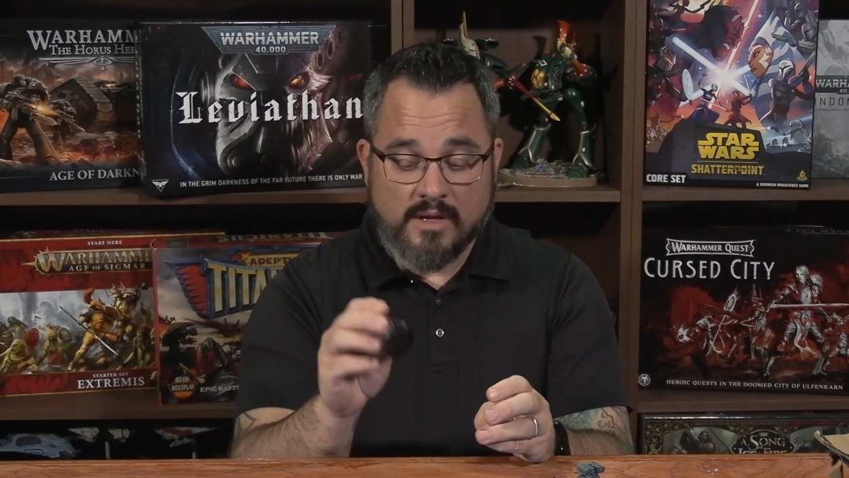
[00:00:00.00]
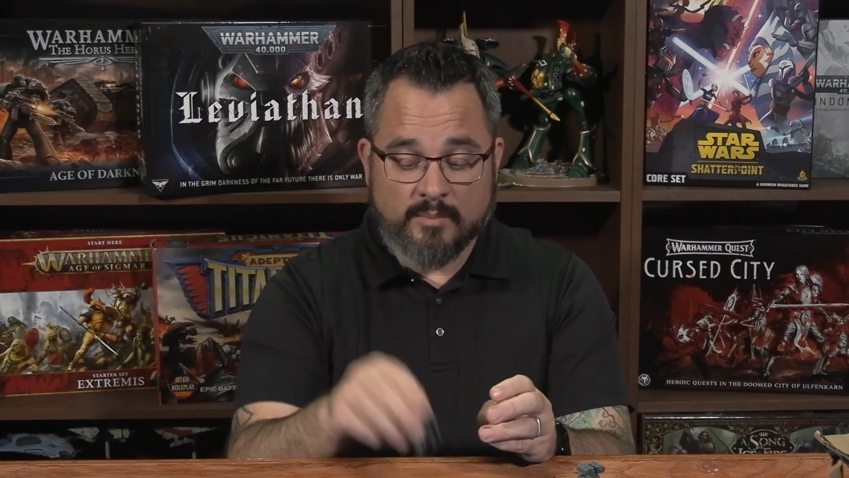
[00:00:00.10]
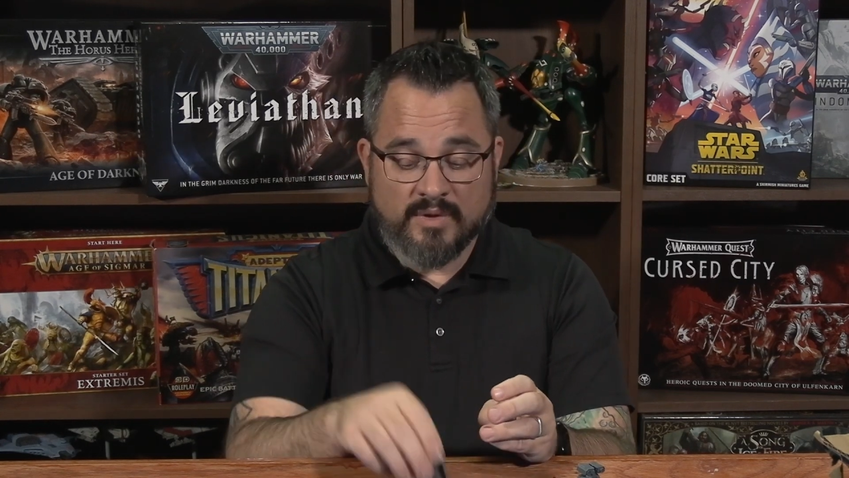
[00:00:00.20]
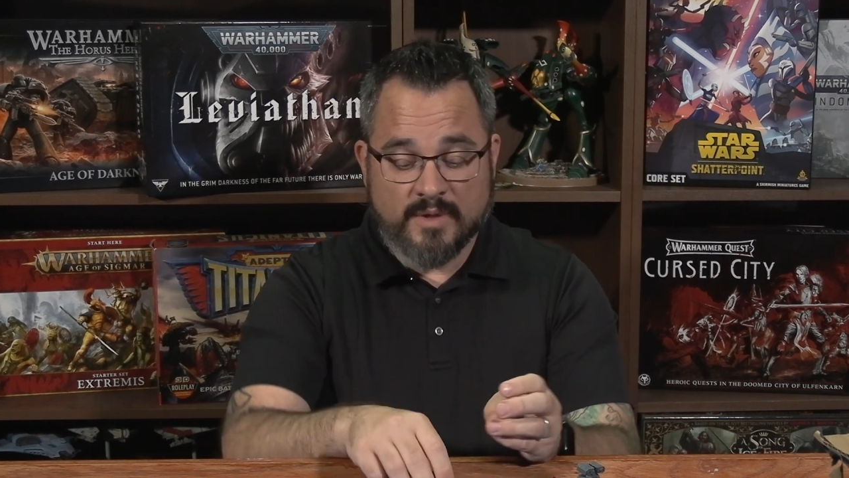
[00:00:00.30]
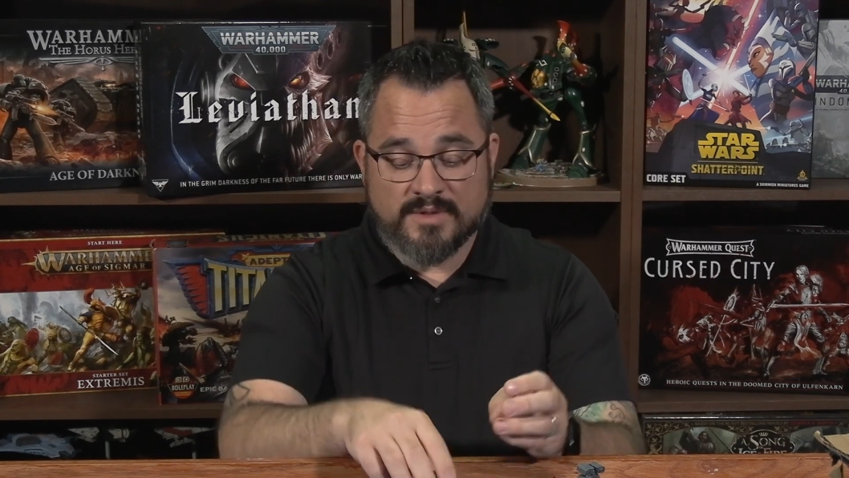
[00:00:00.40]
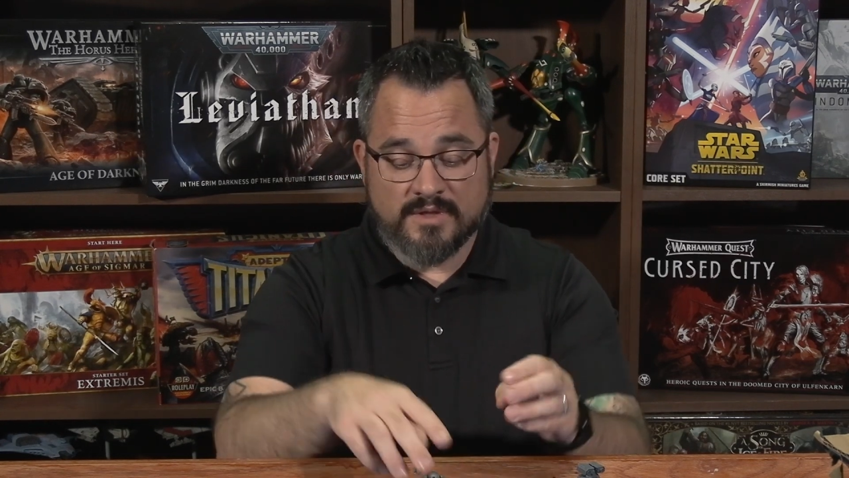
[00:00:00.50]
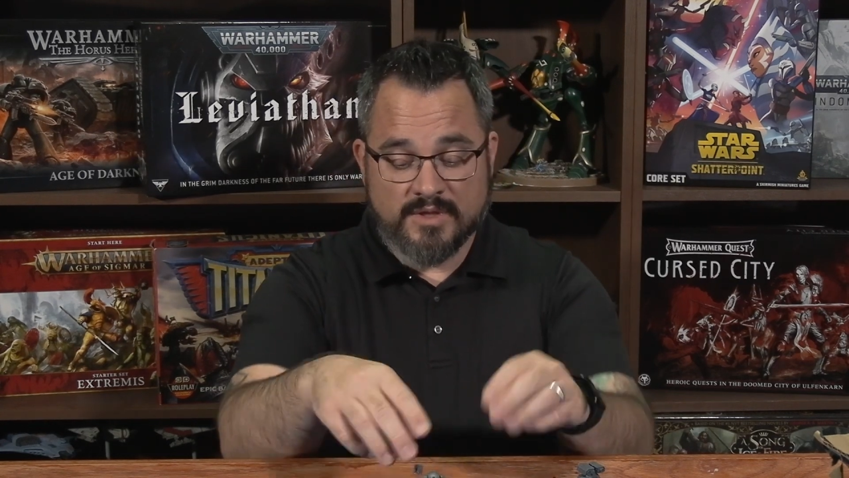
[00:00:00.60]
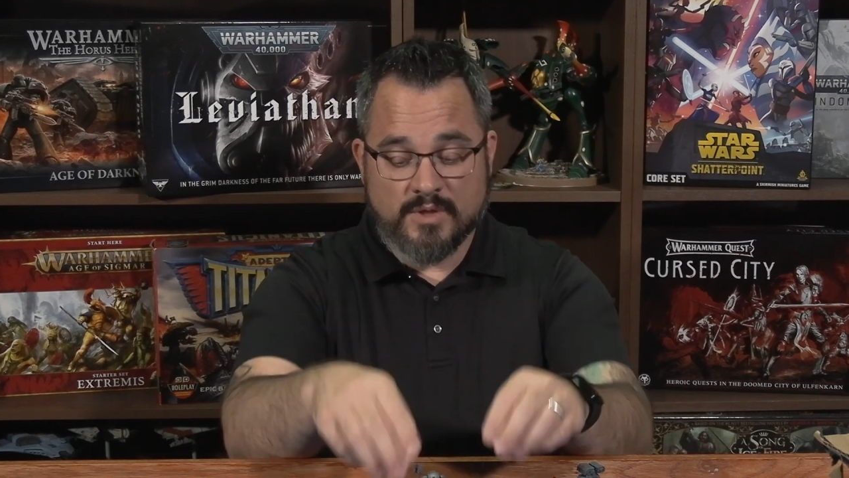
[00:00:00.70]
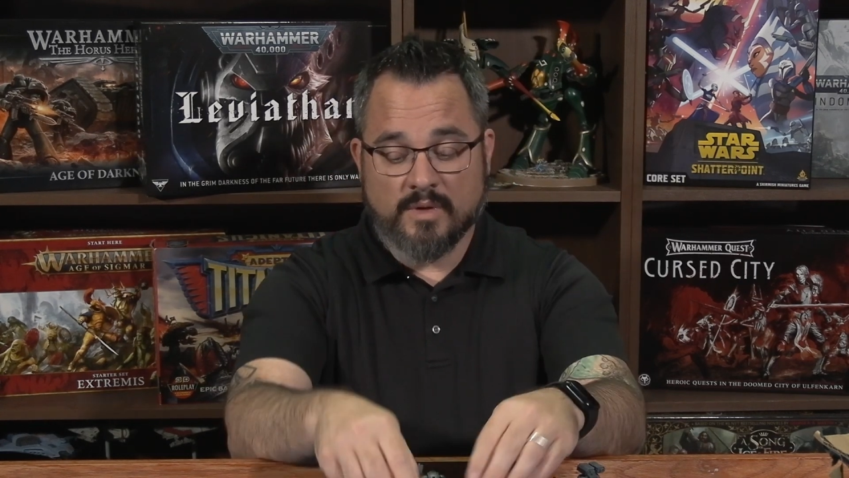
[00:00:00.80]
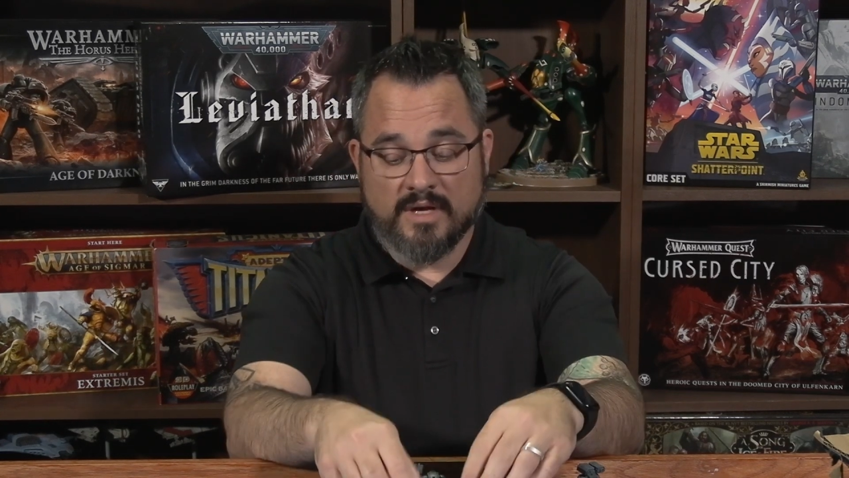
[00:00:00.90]
But those are the
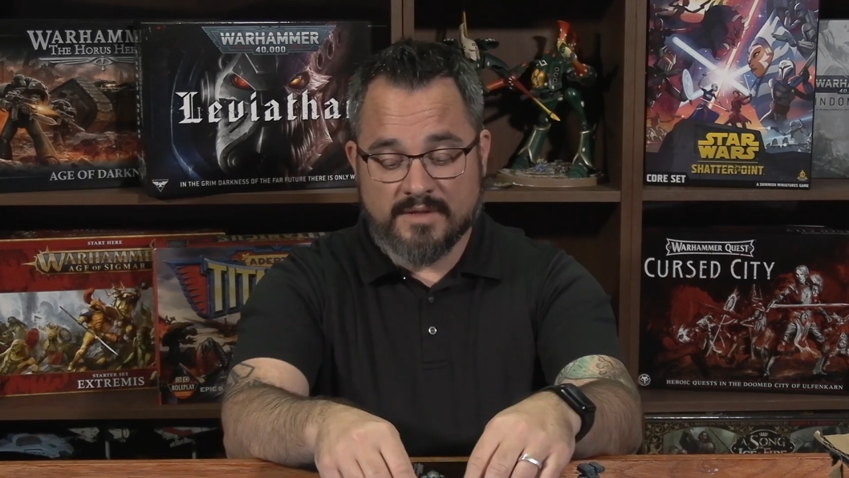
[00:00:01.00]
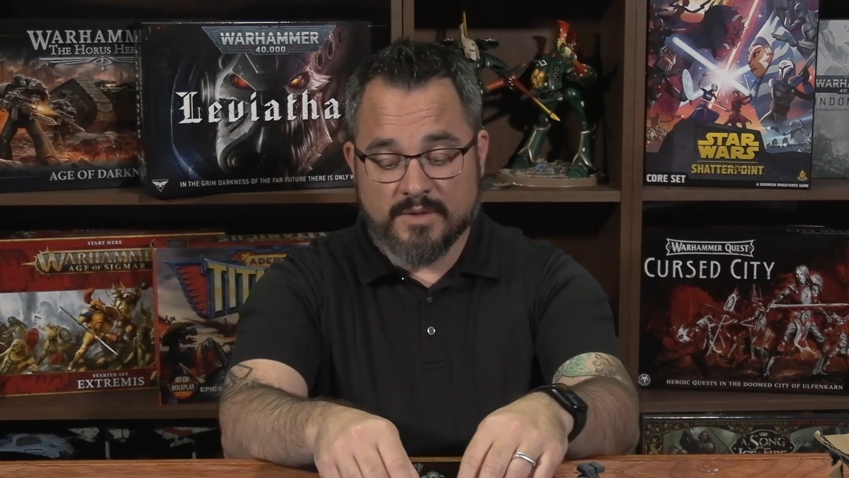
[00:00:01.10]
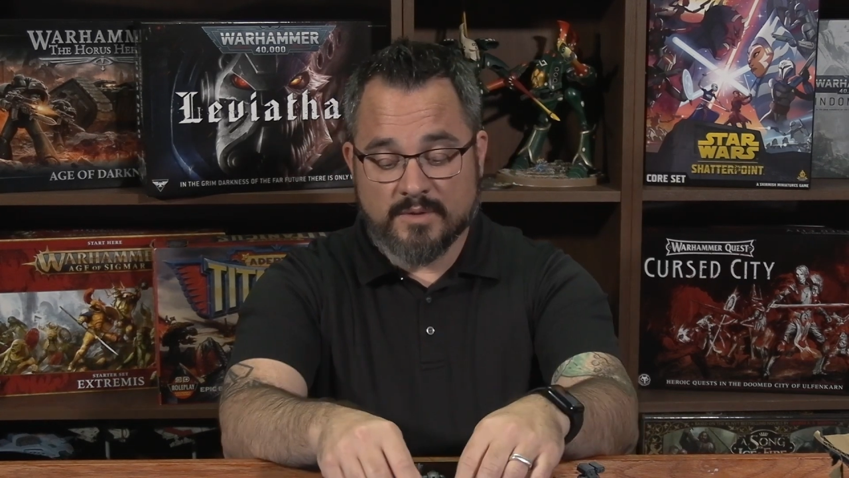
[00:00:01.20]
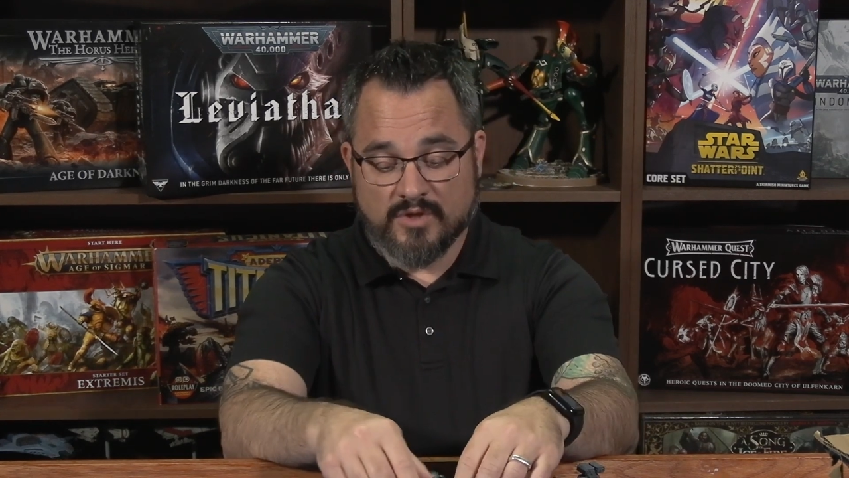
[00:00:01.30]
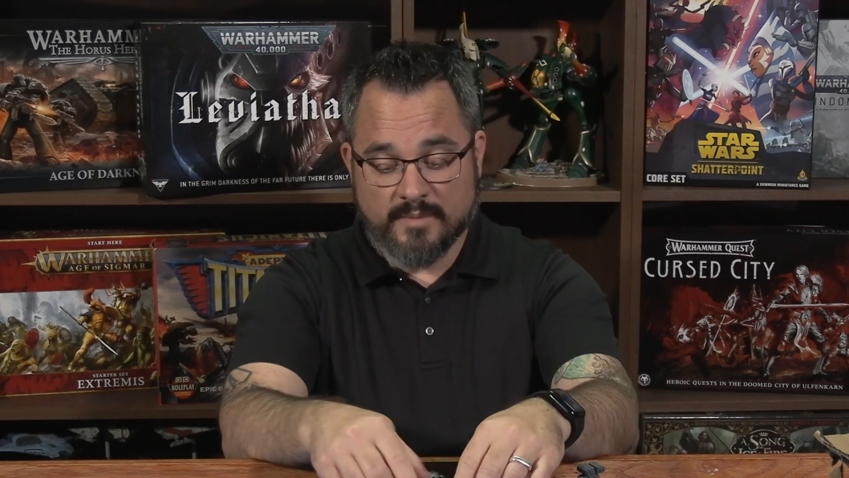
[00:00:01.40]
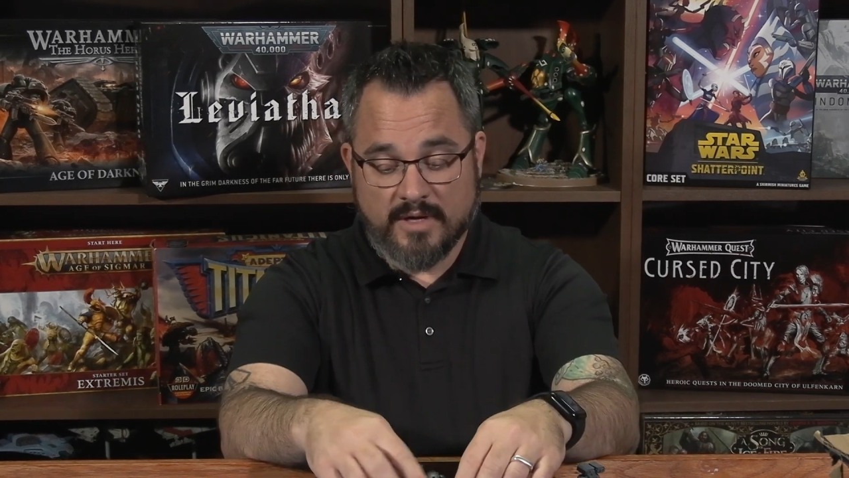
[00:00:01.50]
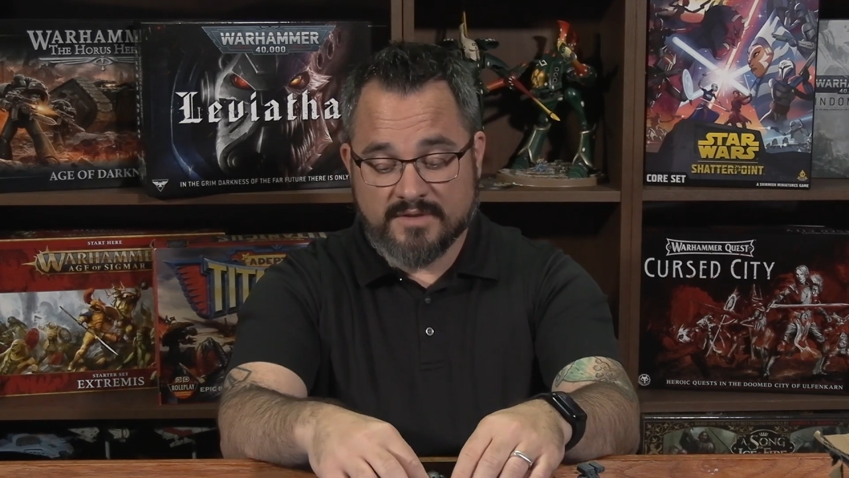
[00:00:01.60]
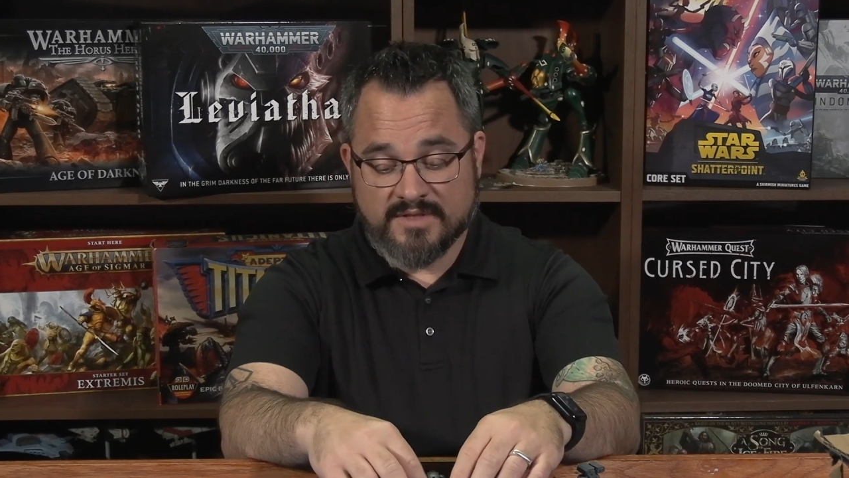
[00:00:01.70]
new Terminators.